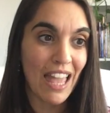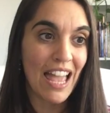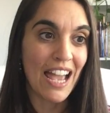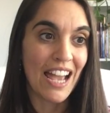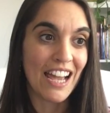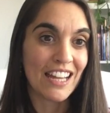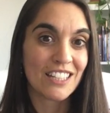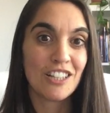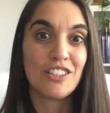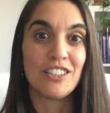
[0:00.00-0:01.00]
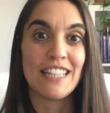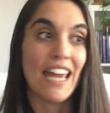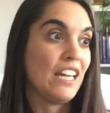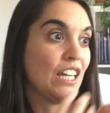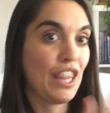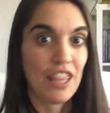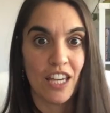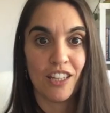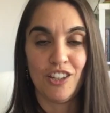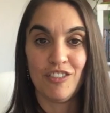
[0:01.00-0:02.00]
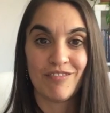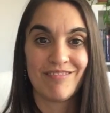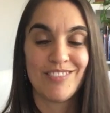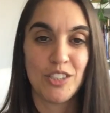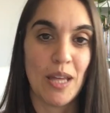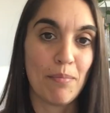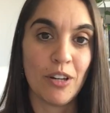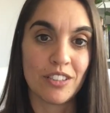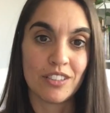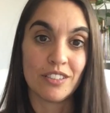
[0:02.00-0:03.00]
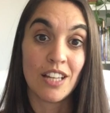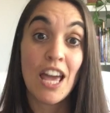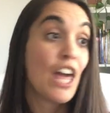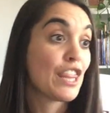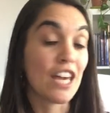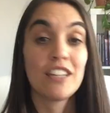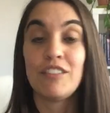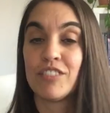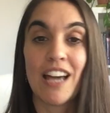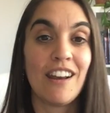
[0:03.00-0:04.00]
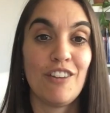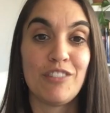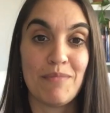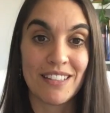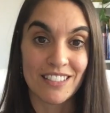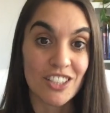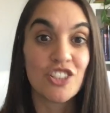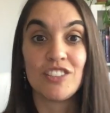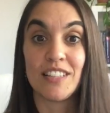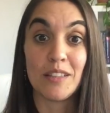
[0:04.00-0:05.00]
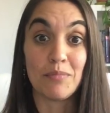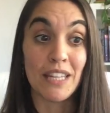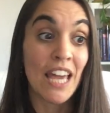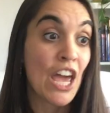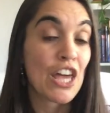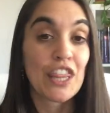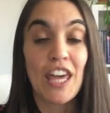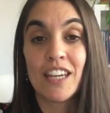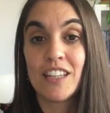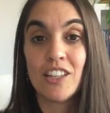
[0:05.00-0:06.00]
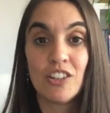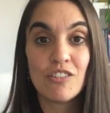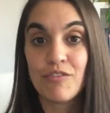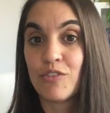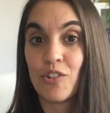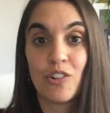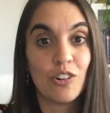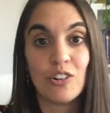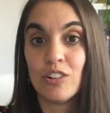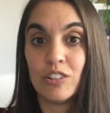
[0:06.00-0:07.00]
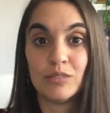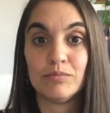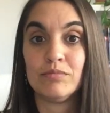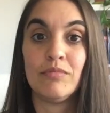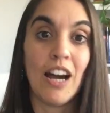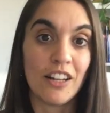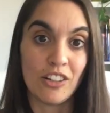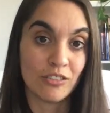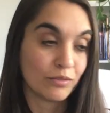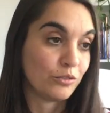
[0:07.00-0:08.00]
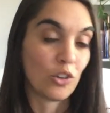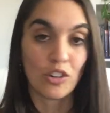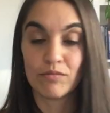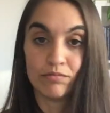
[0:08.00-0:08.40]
to say thank you to that person. Thank you for that lovely message you sent me. Thank you for, I don't know, for